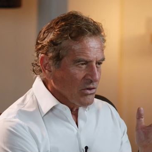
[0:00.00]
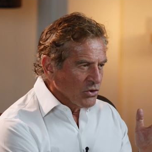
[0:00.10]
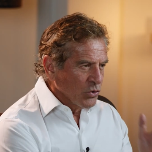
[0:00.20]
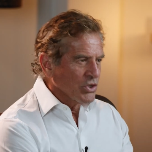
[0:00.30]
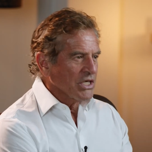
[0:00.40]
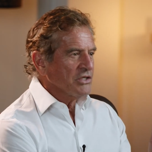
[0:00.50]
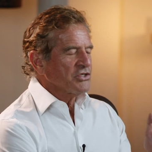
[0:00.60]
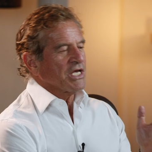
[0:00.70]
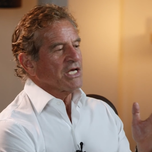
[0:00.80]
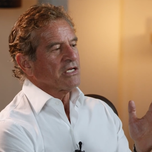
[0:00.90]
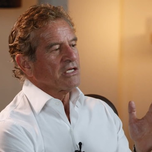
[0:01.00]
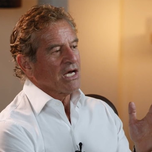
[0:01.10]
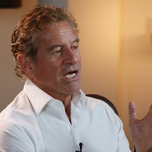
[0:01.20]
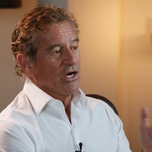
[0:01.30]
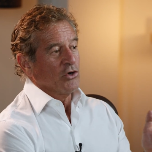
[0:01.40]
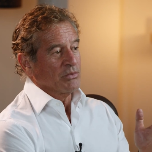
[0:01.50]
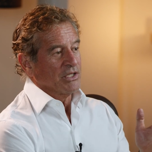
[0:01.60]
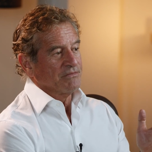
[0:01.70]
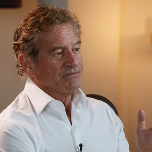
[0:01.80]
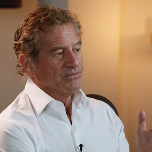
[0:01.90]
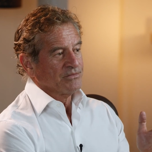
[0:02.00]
looking to get a home loan.